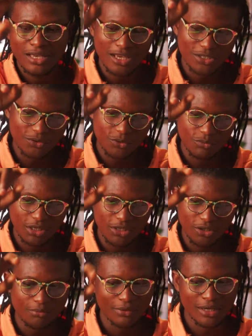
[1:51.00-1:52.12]
as she was
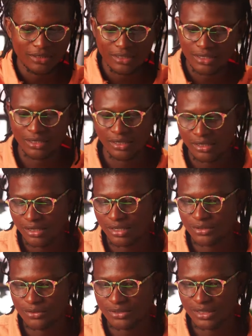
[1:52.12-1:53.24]
waking up, and yeah,
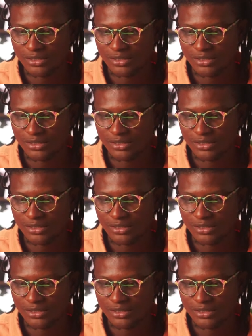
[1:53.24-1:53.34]
and it was